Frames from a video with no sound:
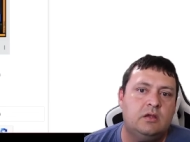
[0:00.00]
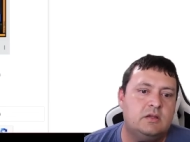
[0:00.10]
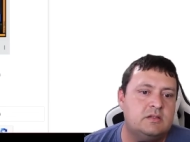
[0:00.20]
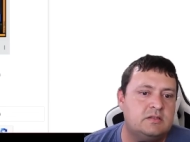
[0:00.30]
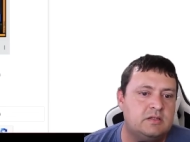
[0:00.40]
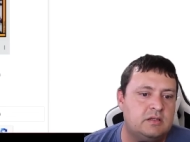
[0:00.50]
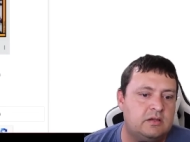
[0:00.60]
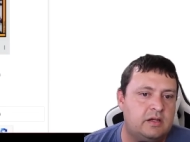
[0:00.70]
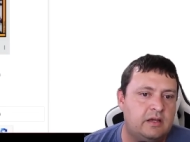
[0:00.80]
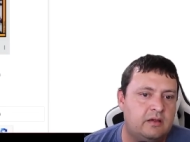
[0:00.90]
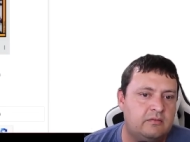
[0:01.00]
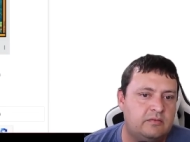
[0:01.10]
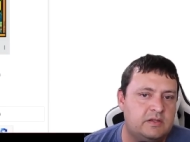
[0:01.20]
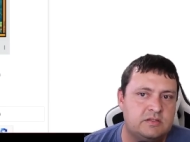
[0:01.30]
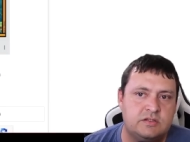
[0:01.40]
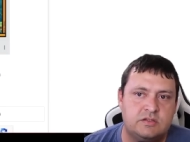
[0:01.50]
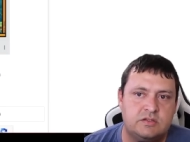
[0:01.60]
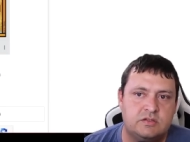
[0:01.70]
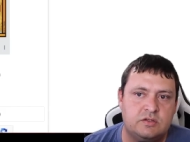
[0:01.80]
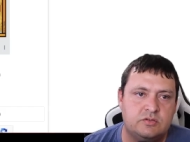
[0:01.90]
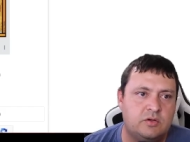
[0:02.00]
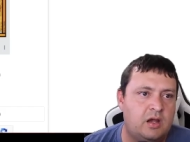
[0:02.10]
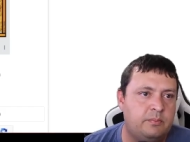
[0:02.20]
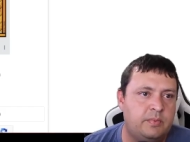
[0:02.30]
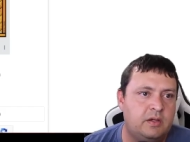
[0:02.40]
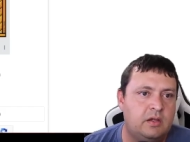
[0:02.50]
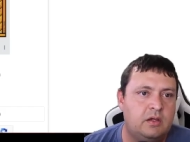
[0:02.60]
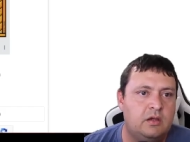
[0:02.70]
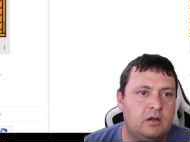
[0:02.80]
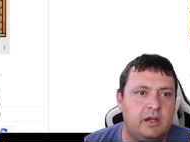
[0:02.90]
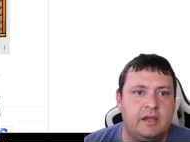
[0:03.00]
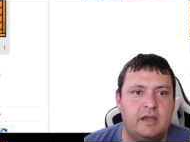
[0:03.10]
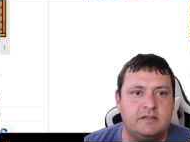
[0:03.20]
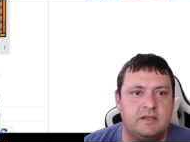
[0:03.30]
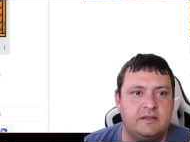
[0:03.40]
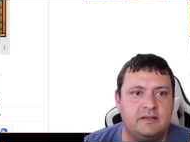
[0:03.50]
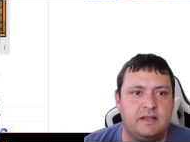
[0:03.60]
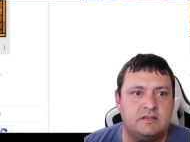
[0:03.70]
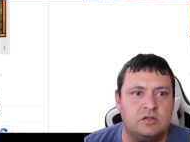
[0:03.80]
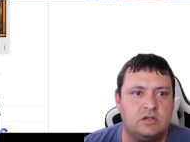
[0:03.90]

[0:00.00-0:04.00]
Let's see. Did I have this? Is just a drop. All right, guys, I think that's all